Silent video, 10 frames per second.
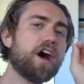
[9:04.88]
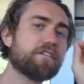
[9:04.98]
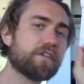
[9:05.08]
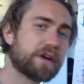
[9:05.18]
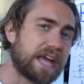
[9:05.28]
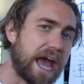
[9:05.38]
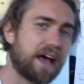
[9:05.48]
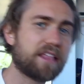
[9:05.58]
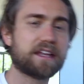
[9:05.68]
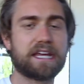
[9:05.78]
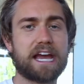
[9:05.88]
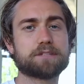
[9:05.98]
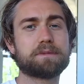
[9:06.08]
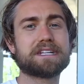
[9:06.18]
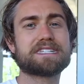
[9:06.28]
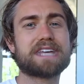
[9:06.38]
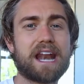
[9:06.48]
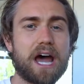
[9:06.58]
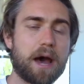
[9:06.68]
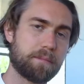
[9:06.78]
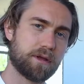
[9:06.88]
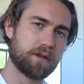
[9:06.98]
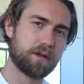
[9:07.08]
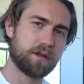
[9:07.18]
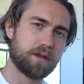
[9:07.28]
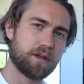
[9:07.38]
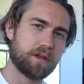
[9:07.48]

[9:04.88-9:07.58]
of reality has been set up,